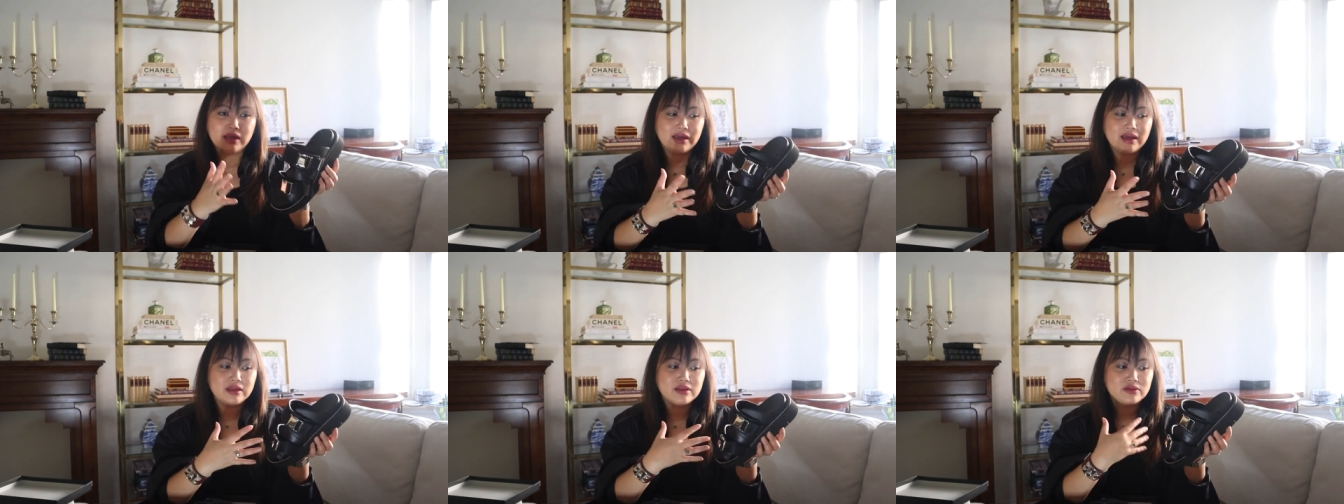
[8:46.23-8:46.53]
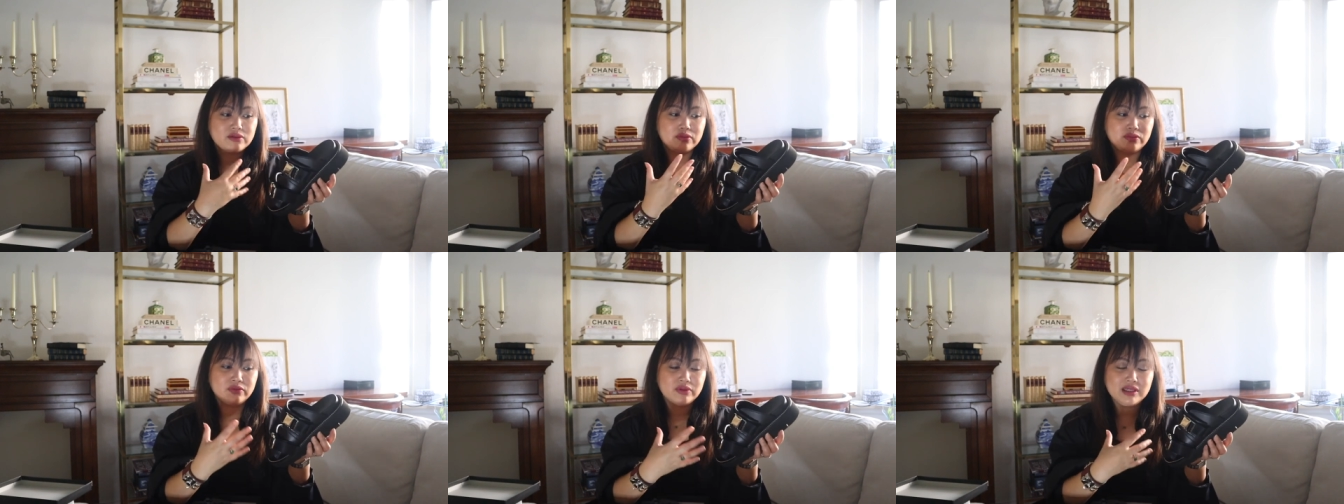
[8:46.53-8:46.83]

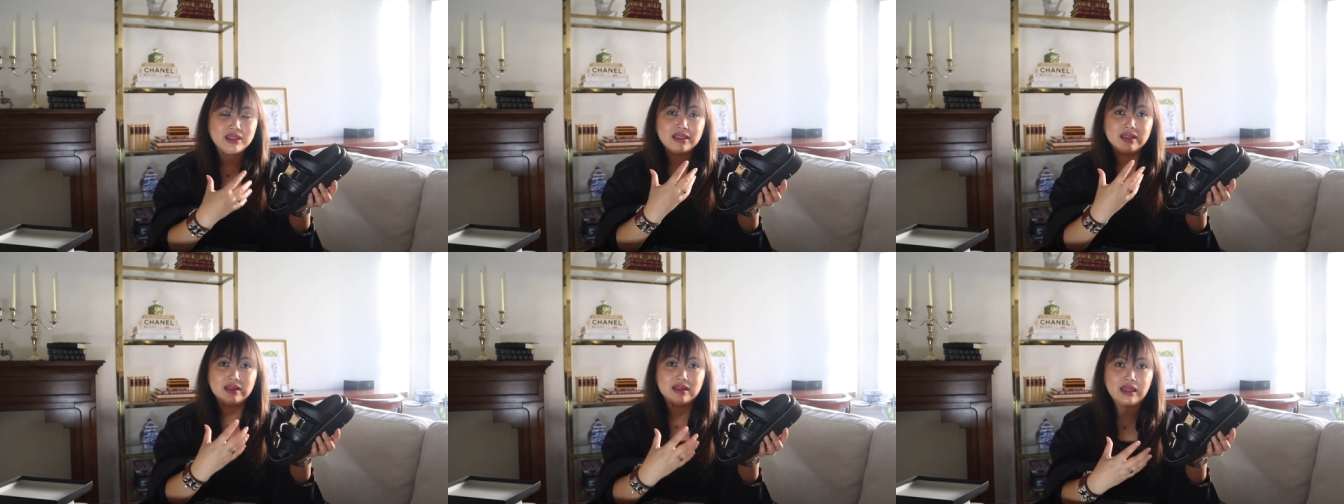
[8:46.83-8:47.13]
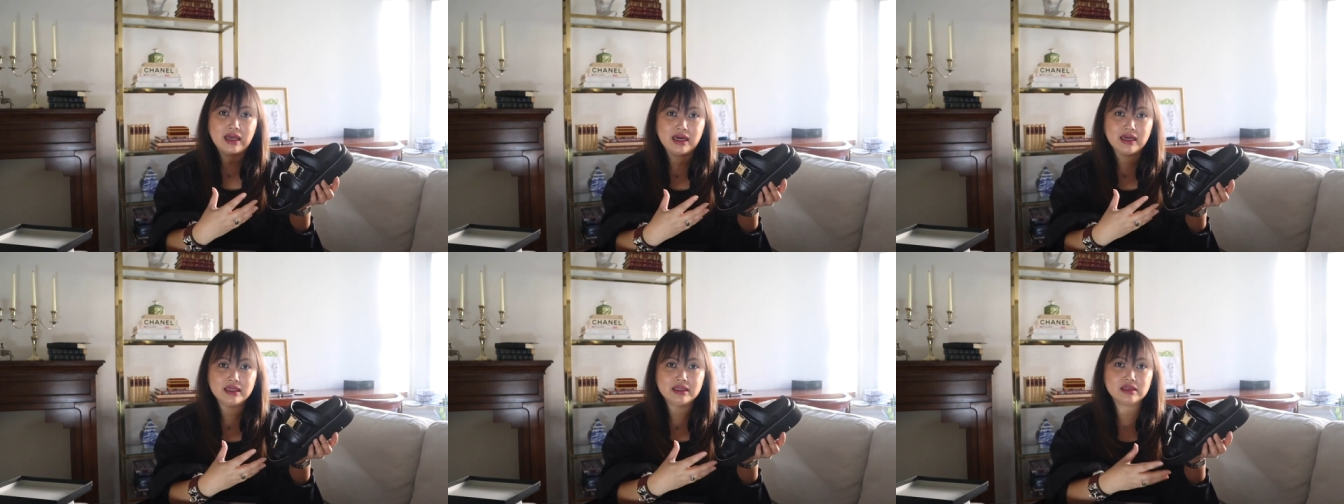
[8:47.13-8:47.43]
it's really
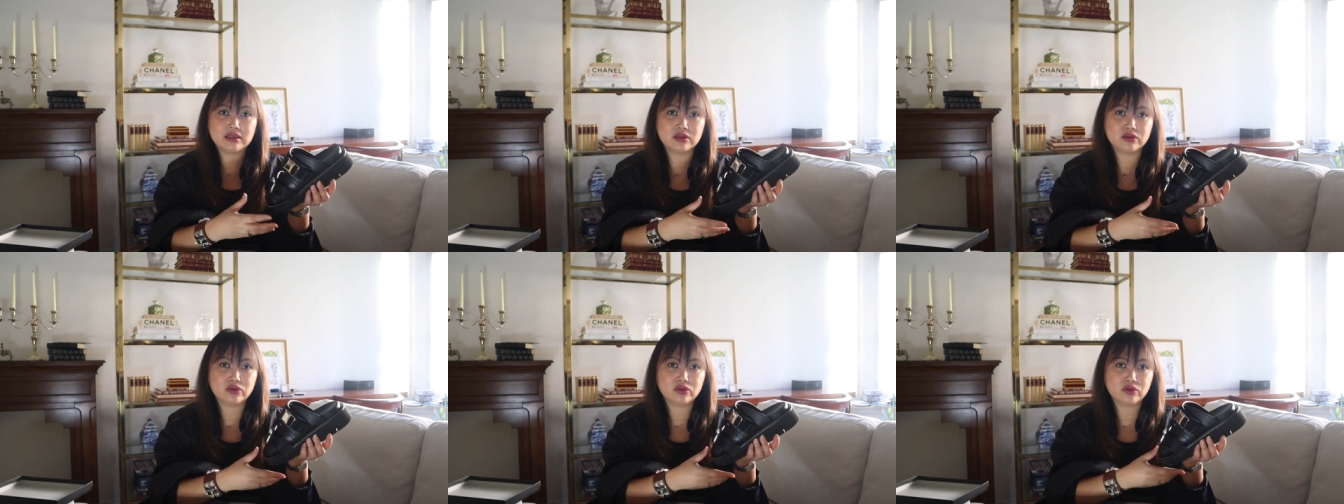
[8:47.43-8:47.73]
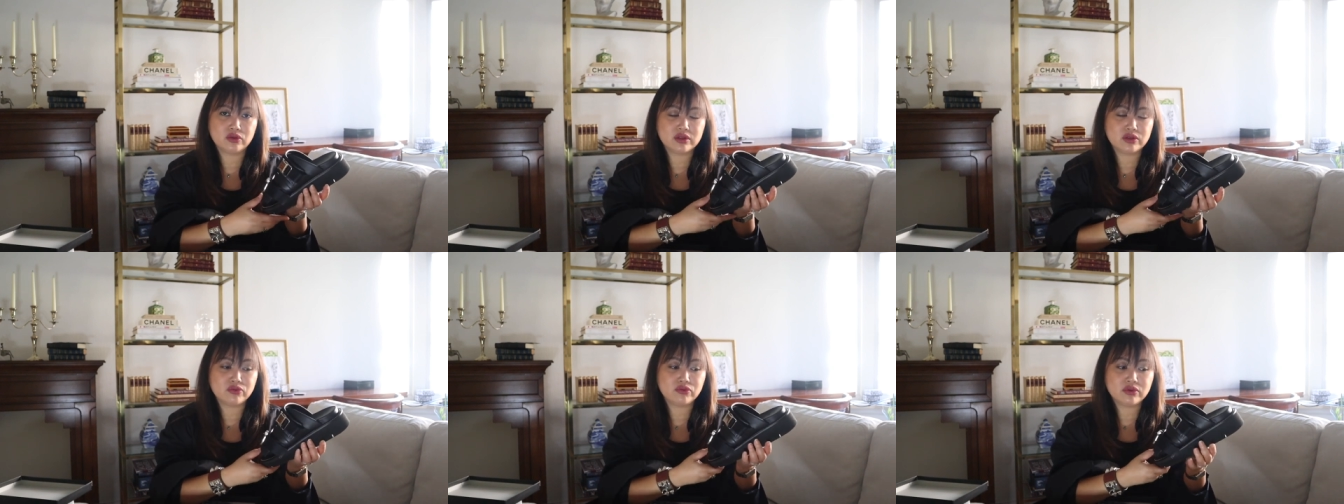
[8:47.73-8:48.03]
light,
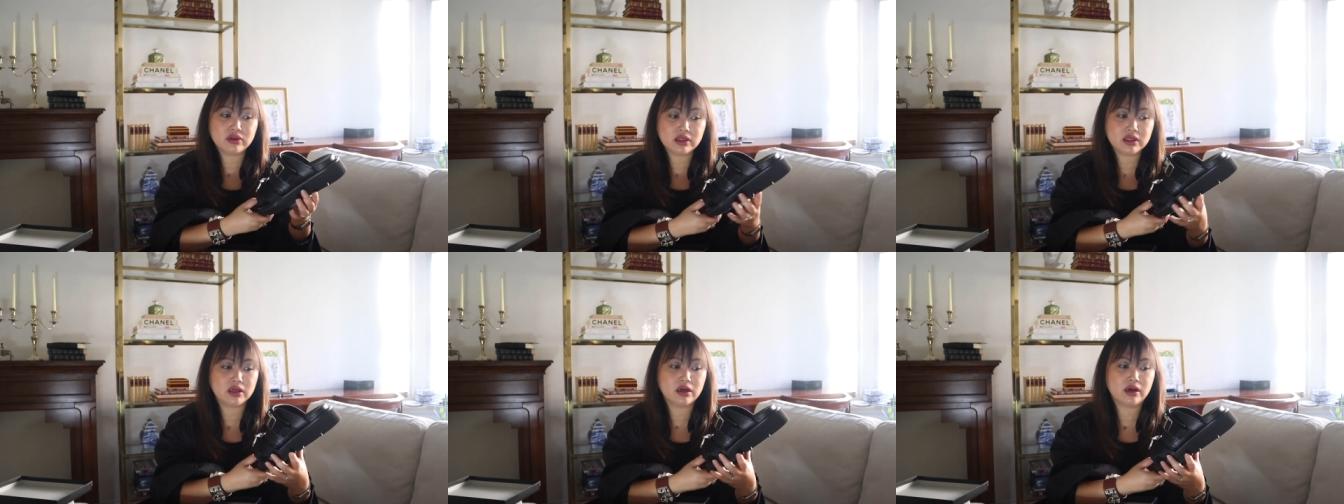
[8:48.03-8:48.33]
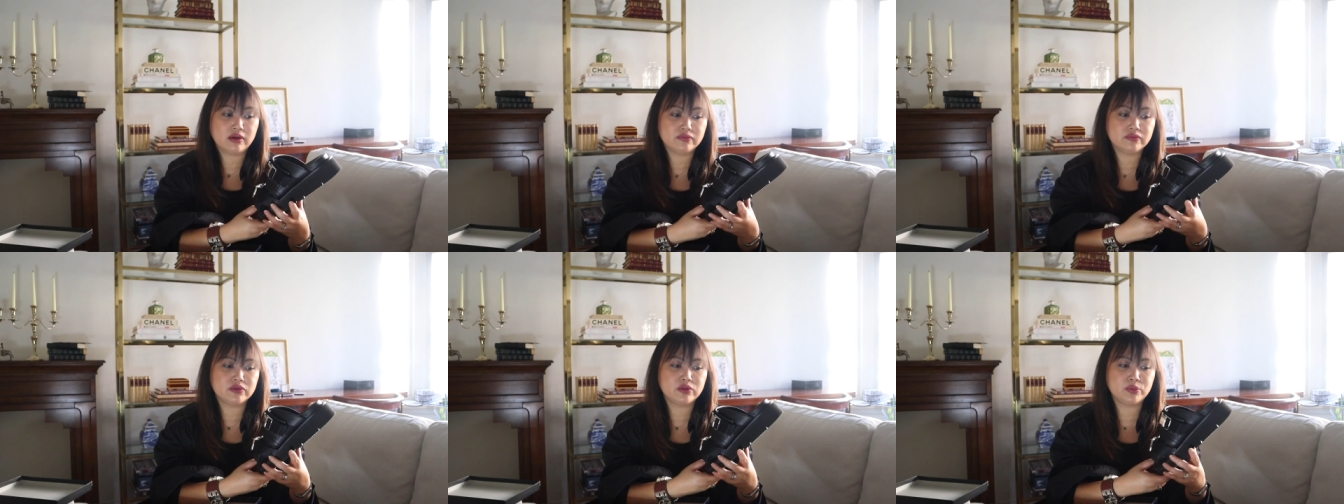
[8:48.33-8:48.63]
so it's really
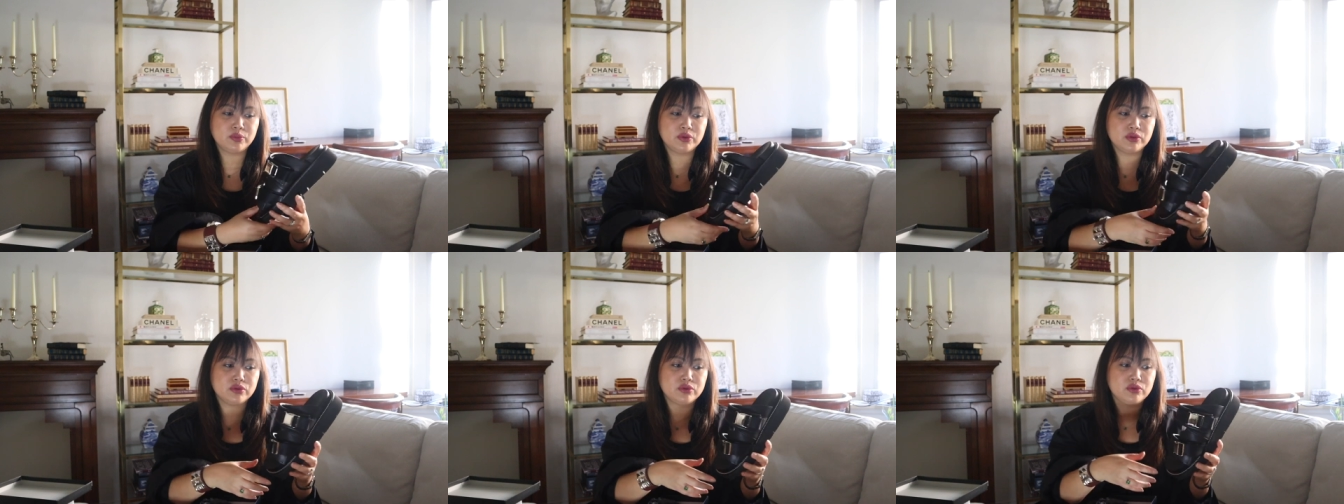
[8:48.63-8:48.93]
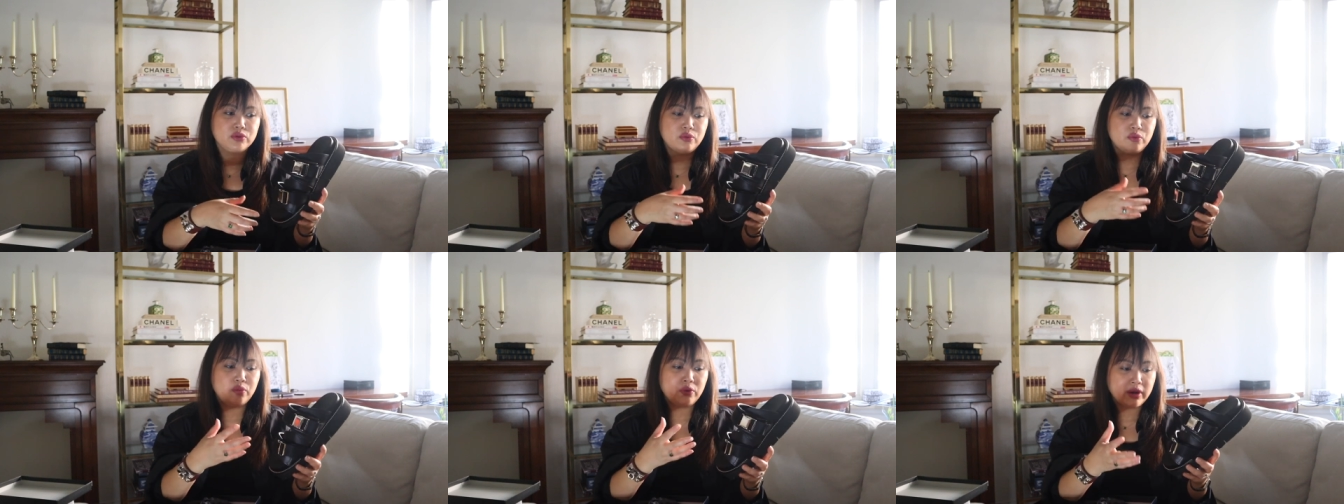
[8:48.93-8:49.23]
comfortable
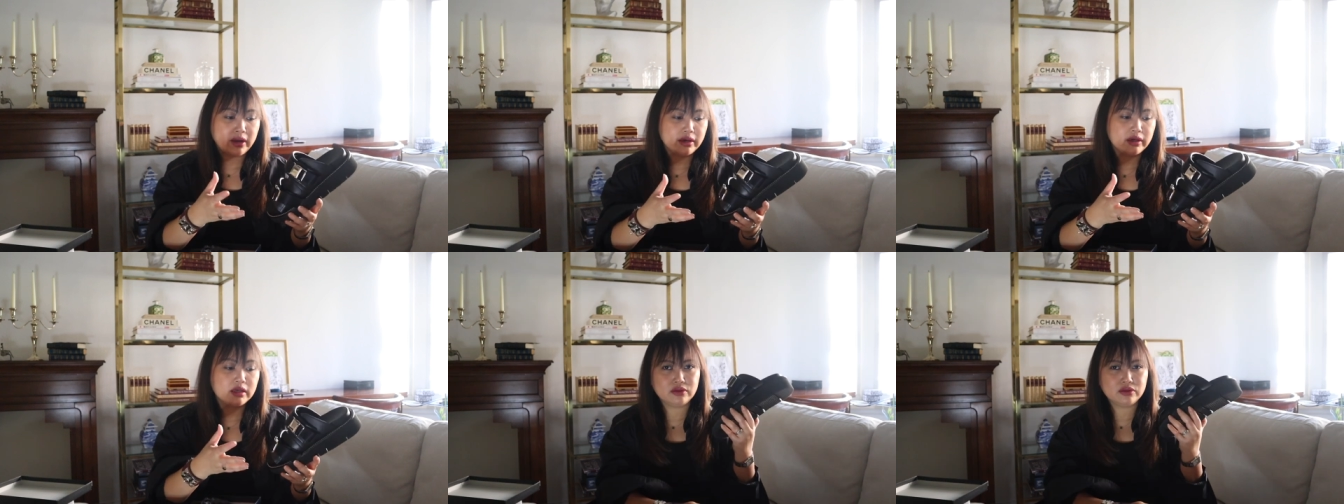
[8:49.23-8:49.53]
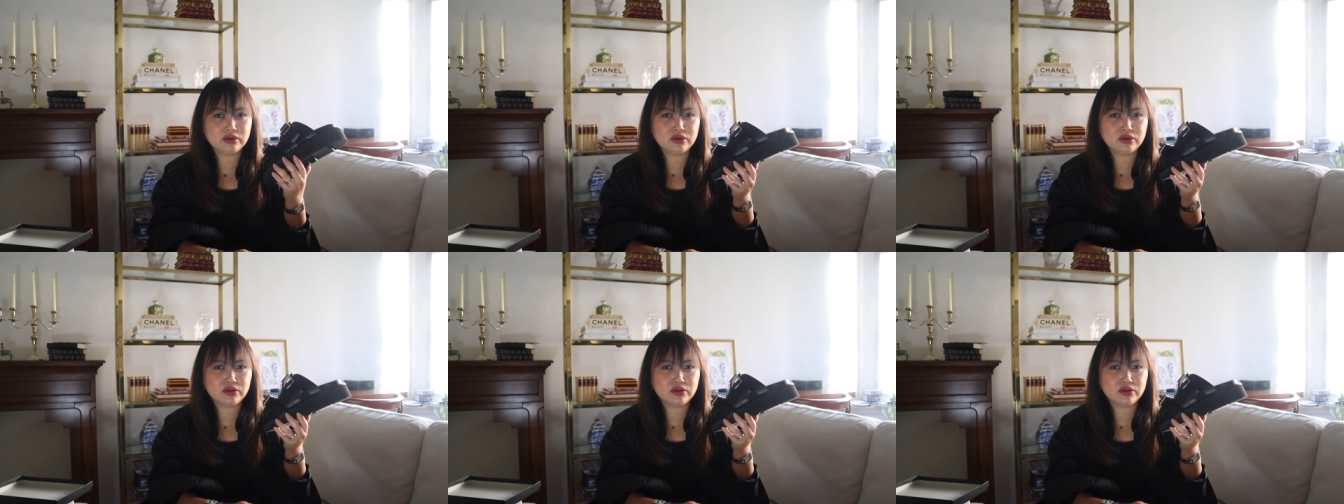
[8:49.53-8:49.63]
to wear.